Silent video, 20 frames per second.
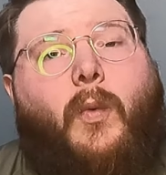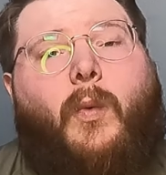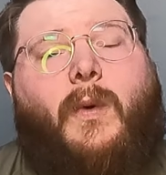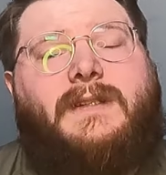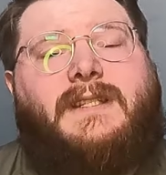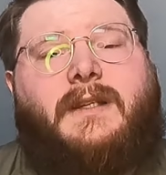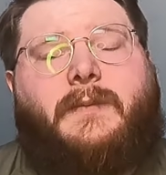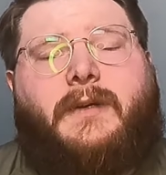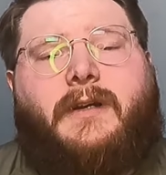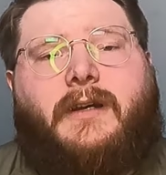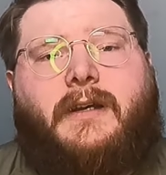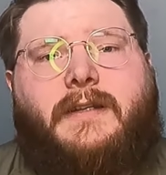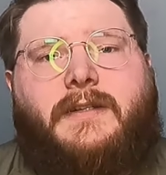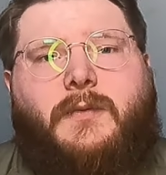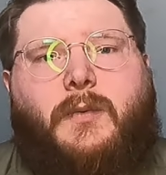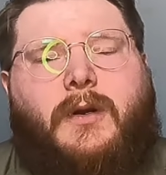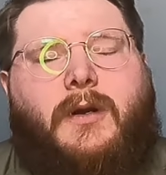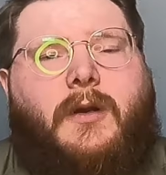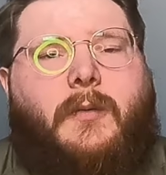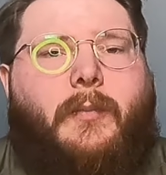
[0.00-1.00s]
What's up
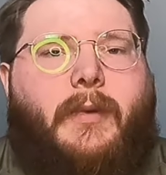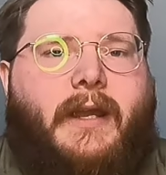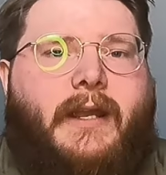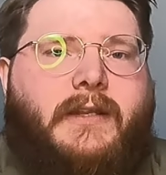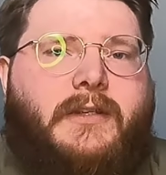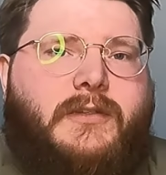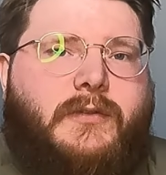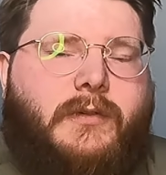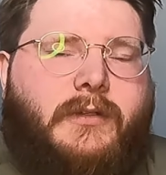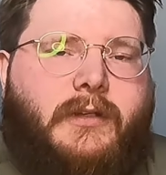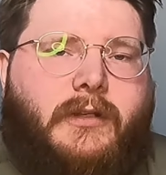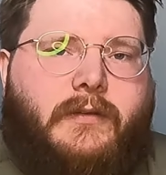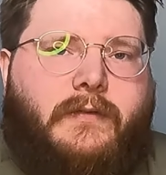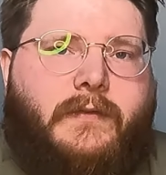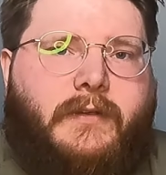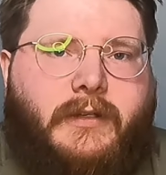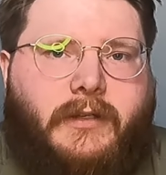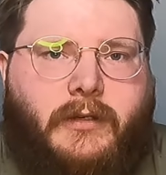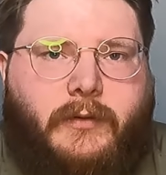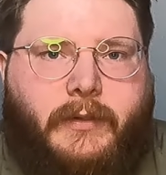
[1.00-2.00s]
guys, welcome back to another
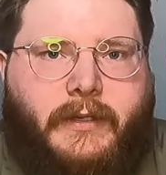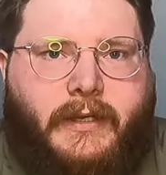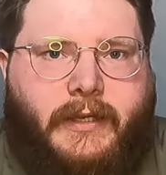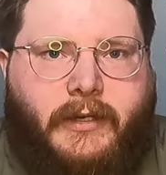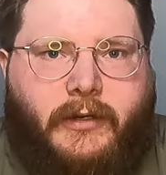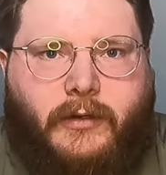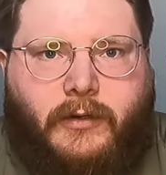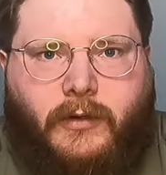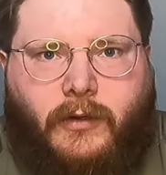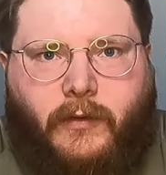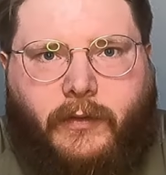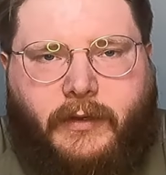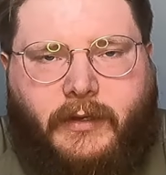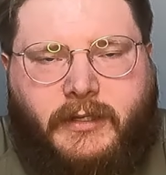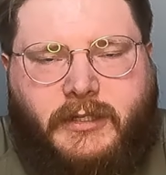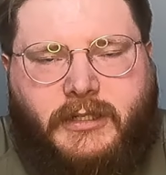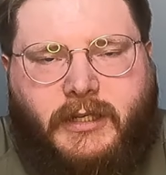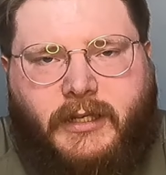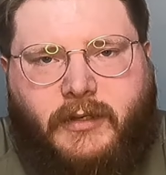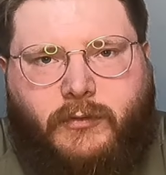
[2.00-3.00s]
video here on the
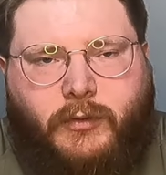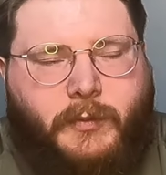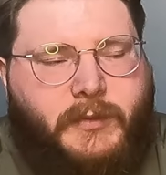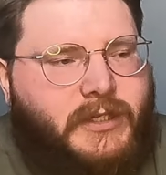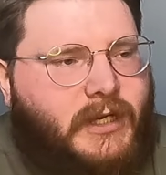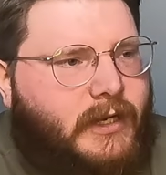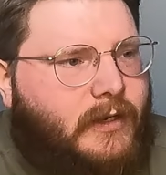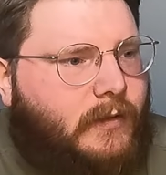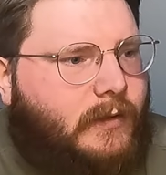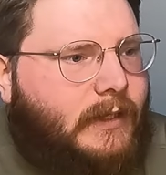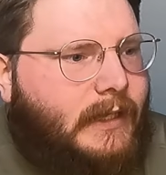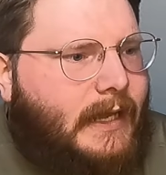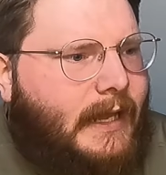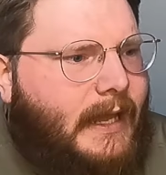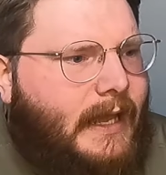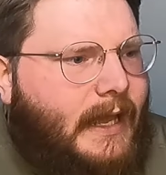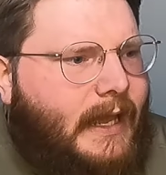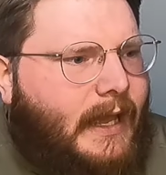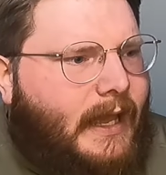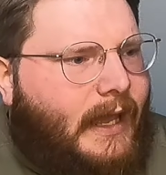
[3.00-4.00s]
DGA group channel.
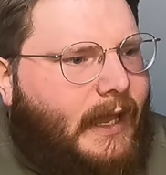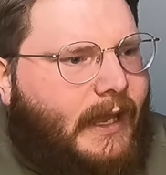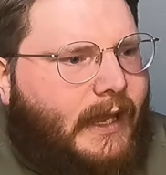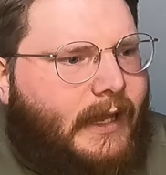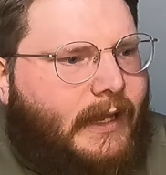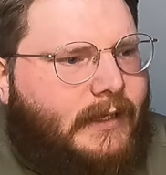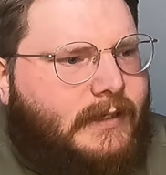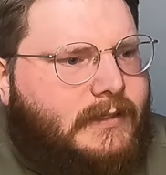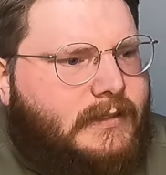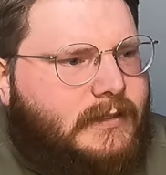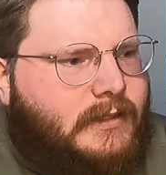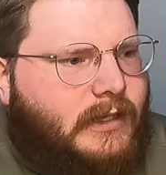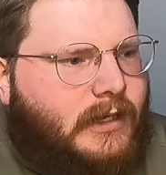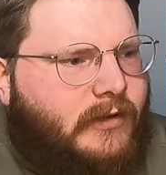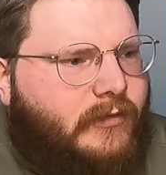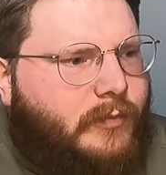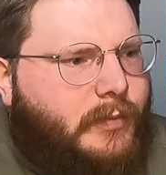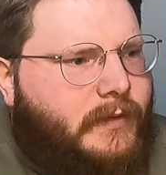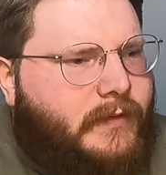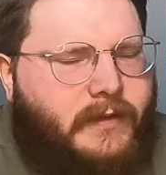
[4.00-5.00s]
And
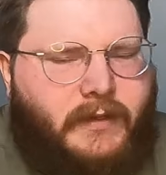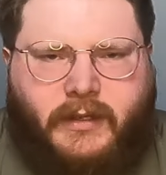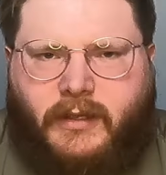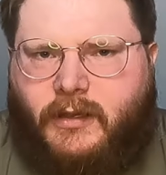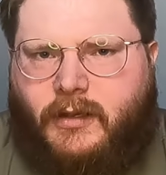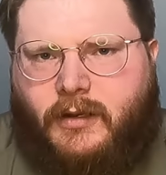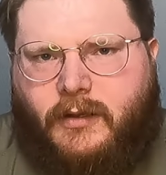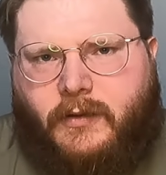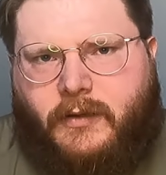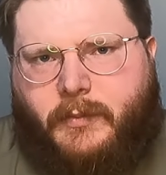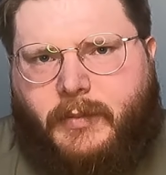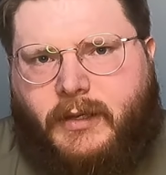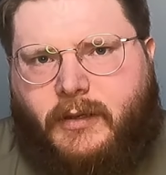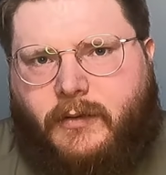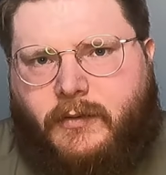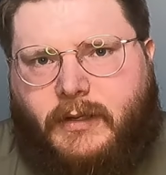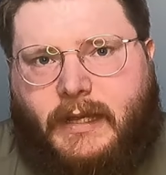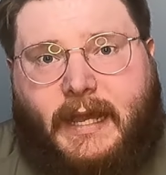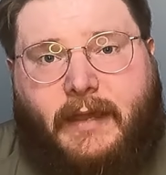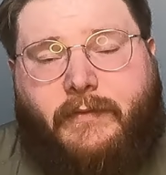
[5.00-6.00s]
I've been thinking a lot
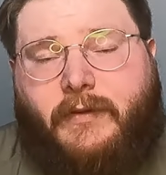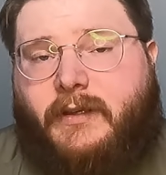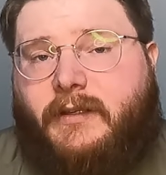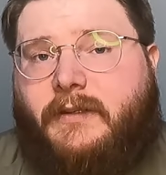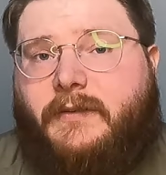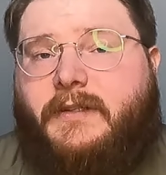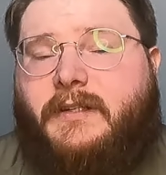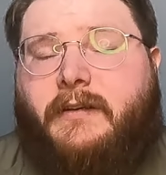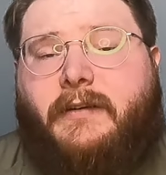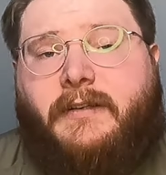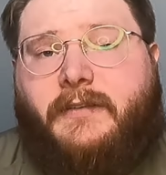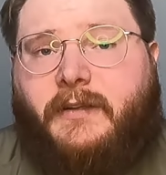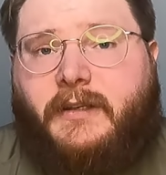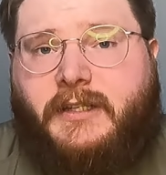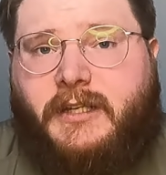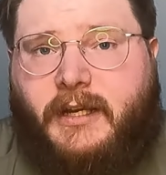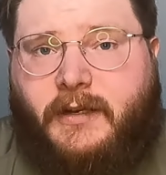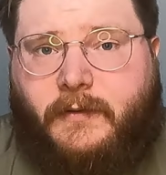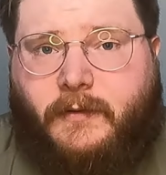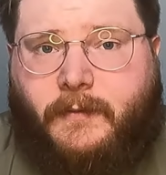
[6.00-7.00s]
about having a new series on the
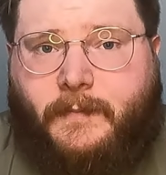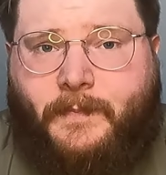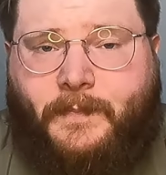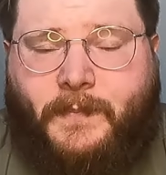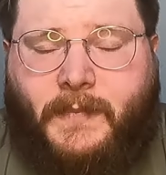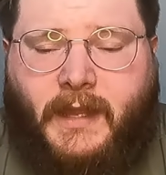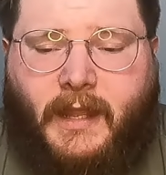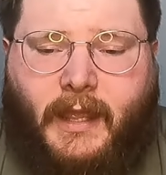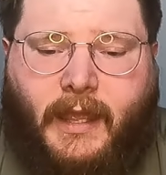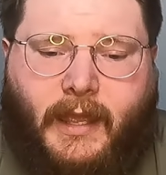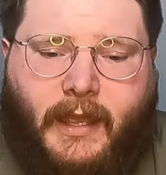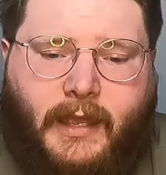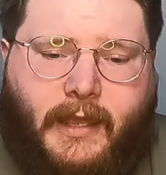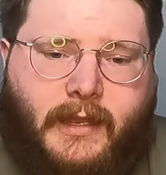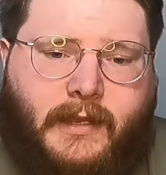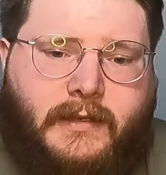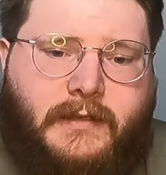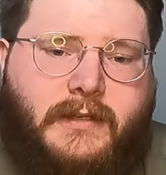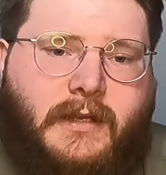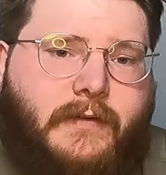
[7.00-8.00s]
channel,
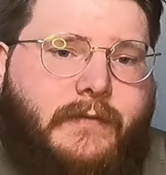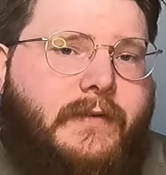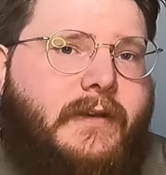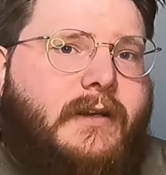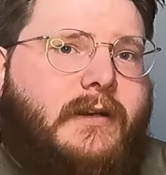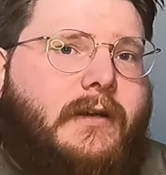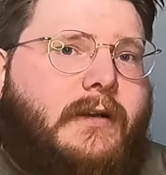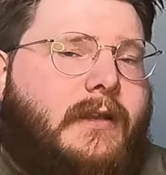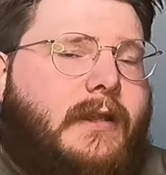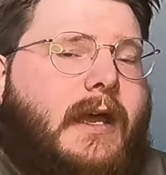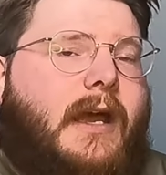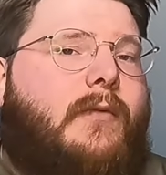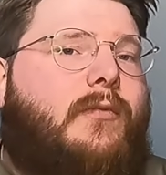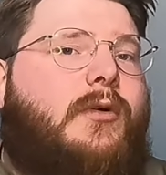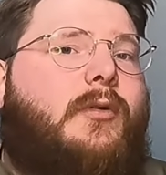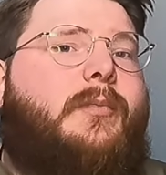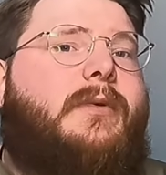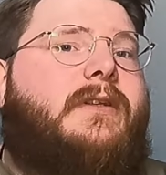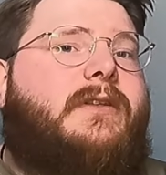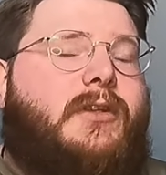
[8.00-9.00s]
and I figured out that I
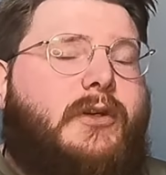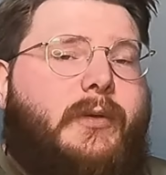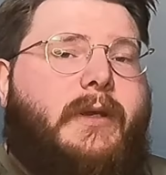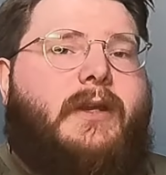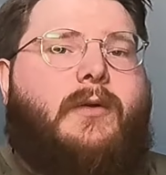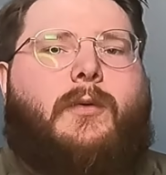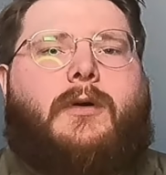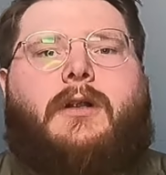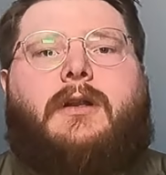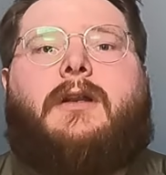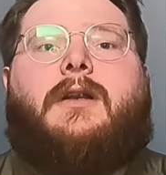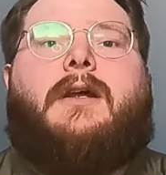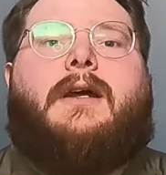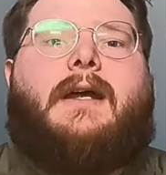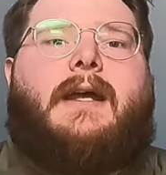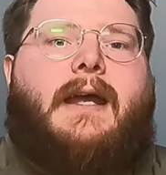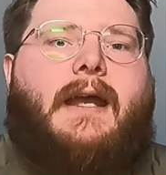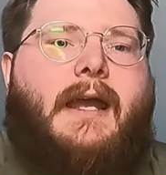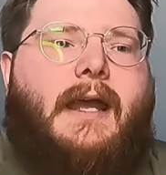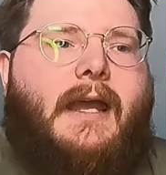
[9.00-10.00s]
will be doing one,
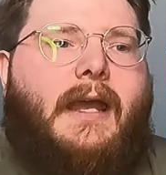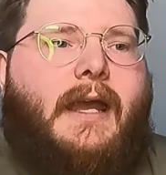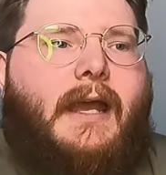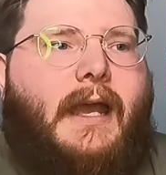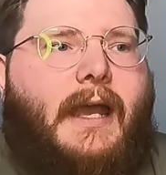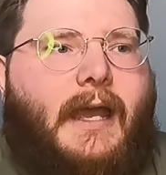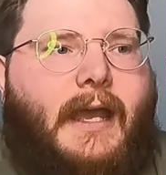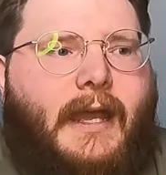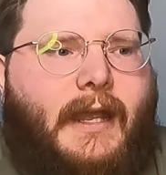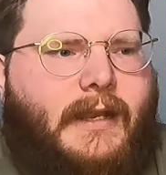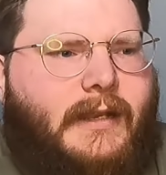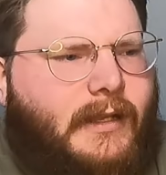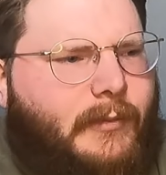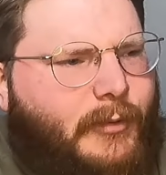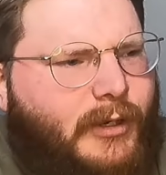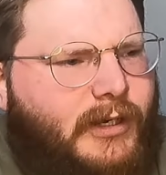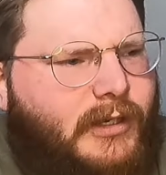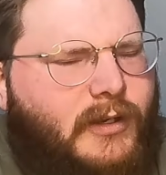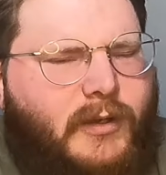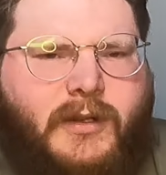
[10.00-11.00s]
and
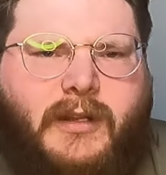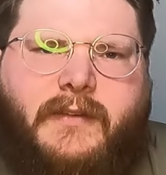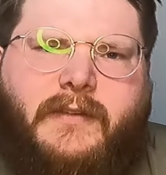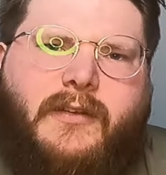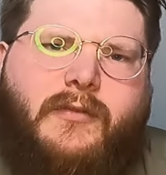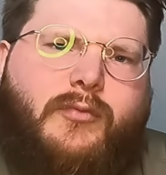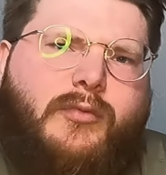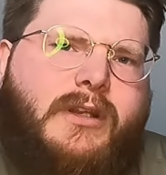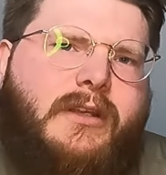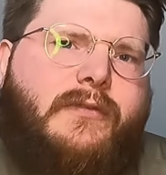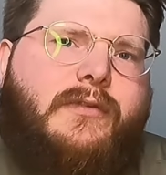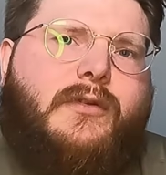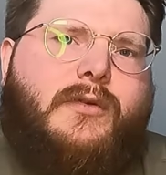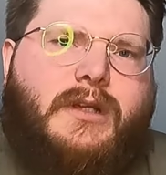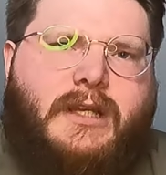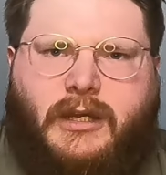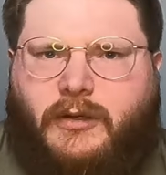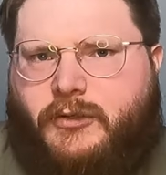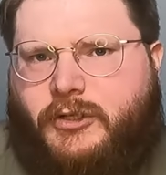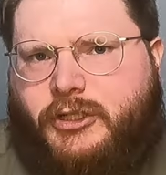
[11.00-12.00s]
I'm gonna call it the
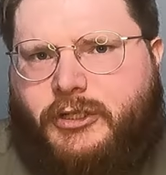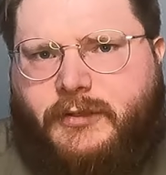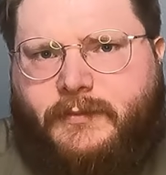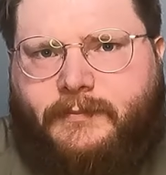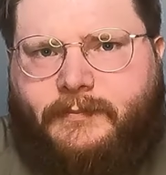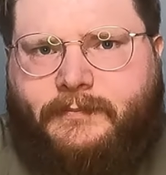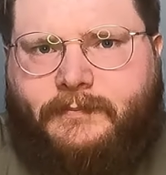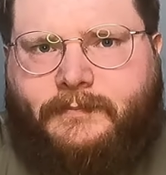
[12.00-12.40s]
review couch.